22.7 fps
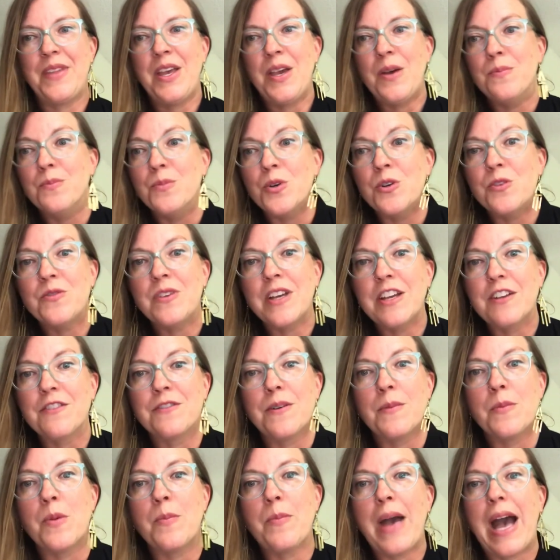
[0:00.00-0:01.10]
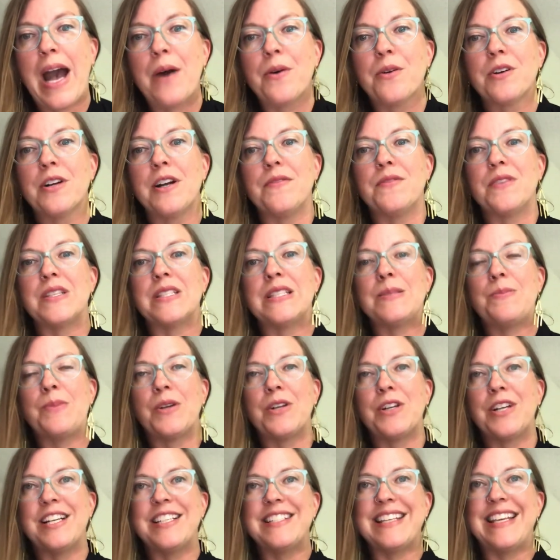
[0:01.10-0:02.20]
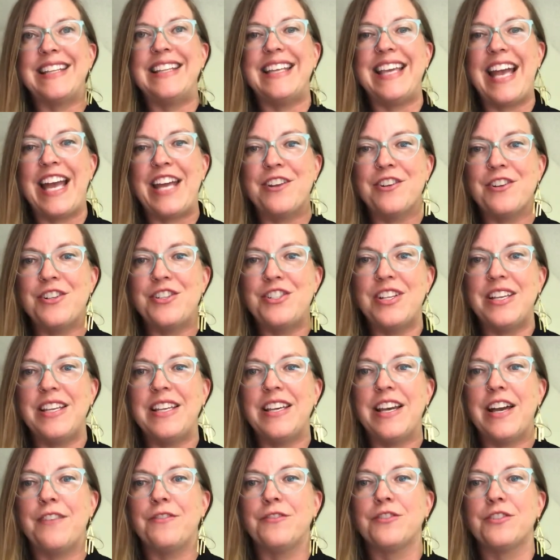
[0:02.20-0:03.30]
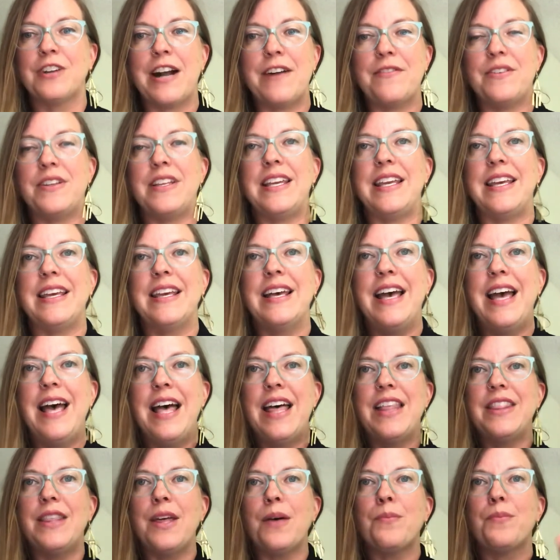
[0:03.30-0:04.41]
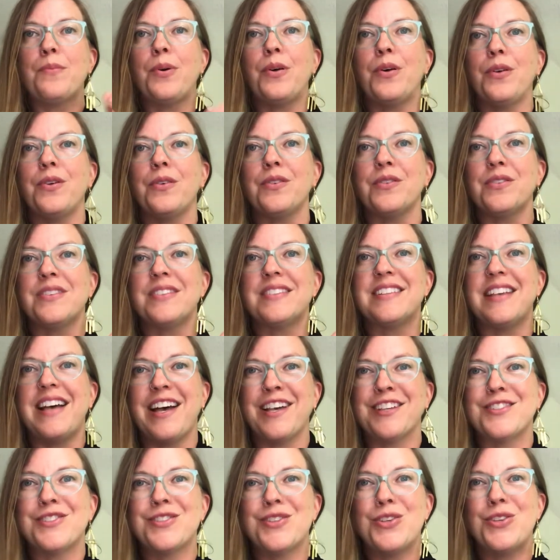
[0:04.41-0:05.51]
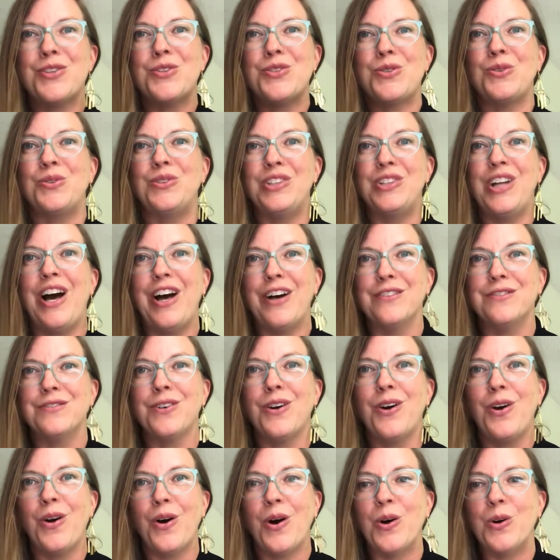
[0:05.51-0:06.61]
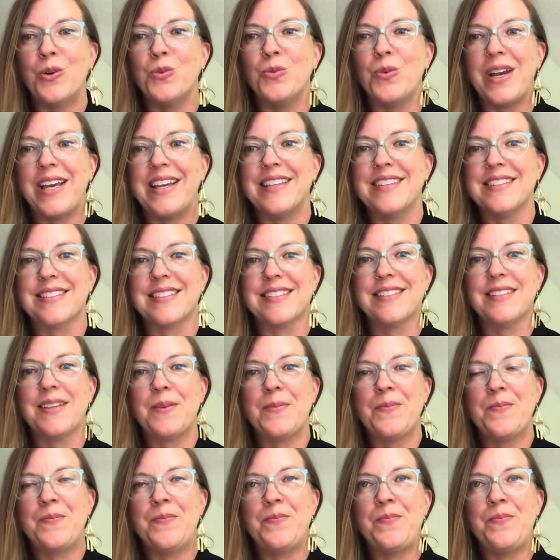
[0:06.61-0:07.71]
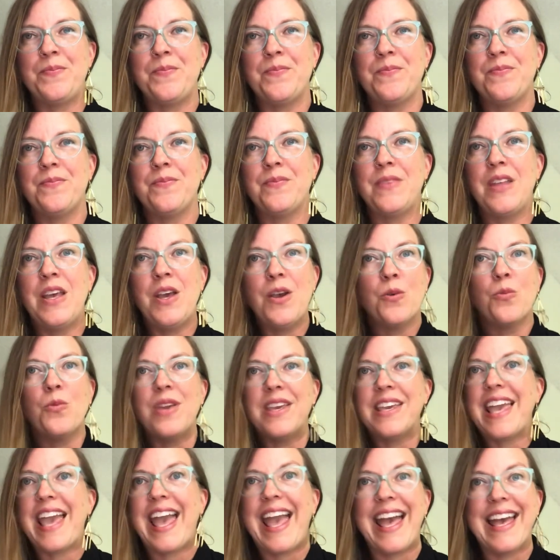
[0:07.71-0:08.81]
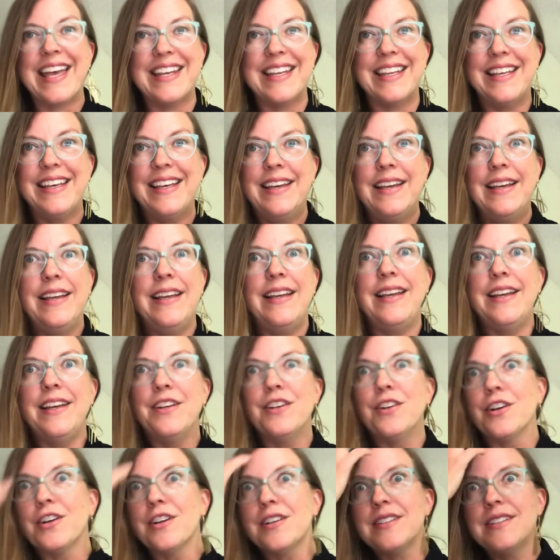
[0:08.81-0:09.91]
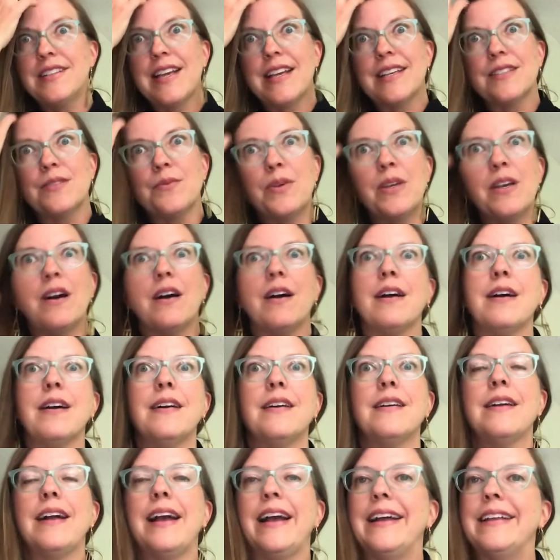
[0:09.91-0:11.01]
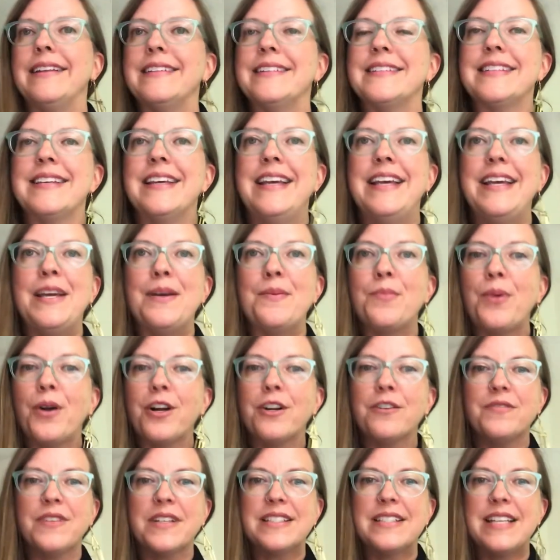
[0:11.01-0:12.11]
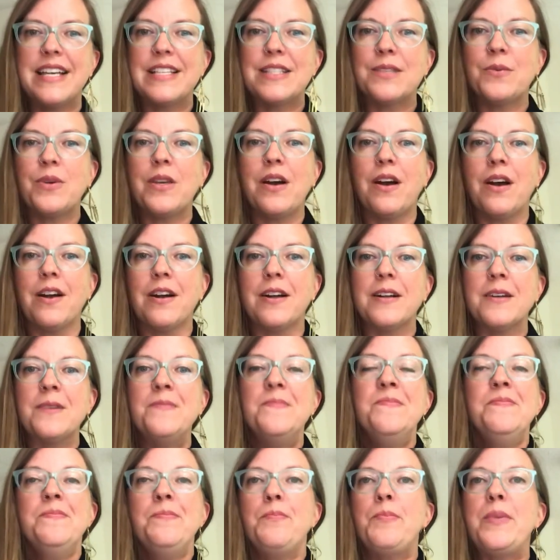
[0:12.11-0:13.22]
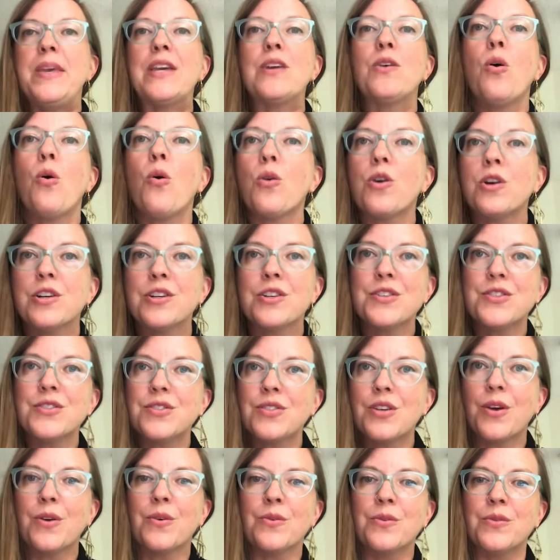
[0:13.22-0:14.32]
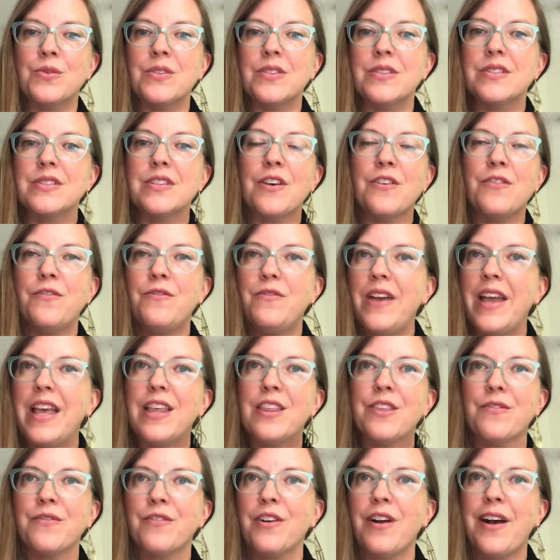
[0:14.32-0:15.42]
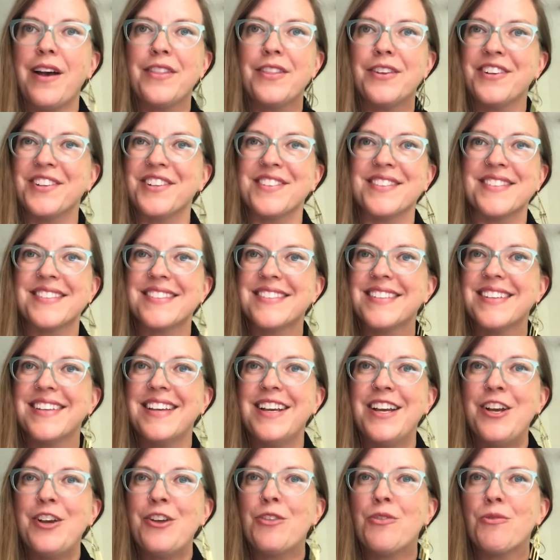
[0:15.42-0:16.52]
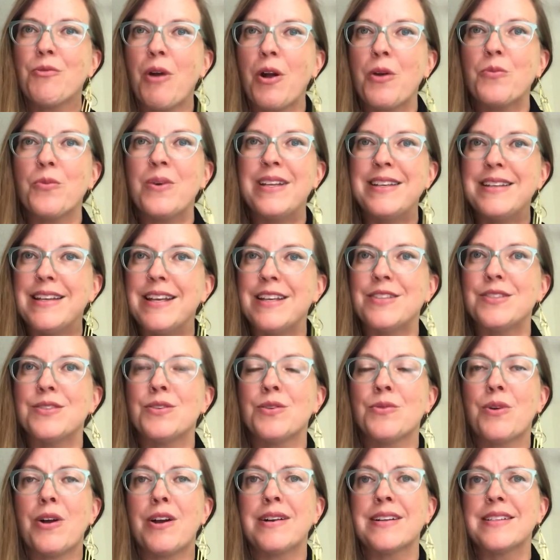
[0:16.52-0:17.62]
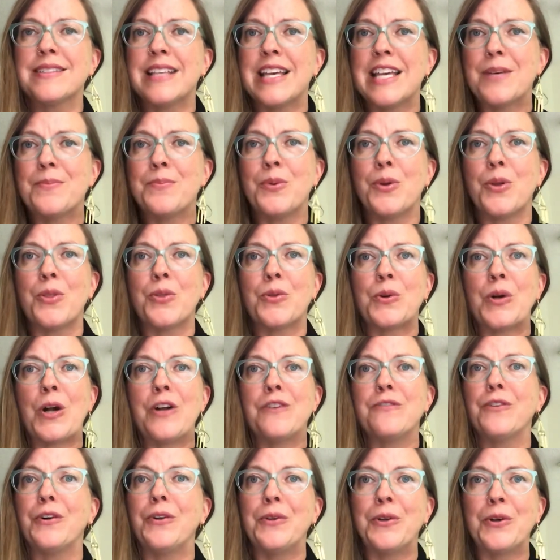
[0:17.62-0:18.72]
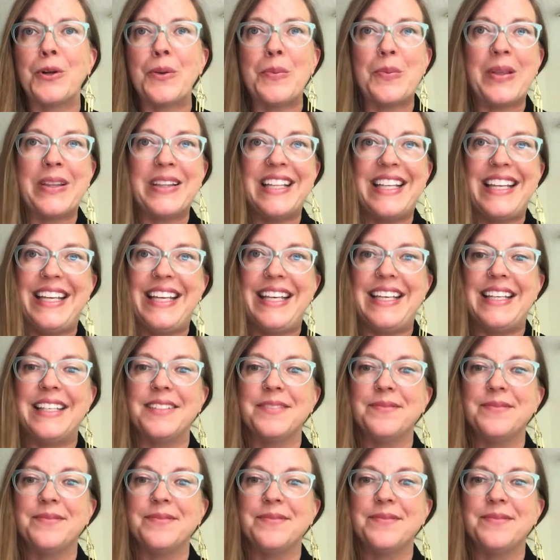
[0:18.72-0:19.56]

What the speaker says: moving from the power of the Spirit and the energy of gravity that pulls us to love always. We can, inert as we are and imperfect as we are, be cornerstones of faith for others through our witness, through our example, through our vulnerability.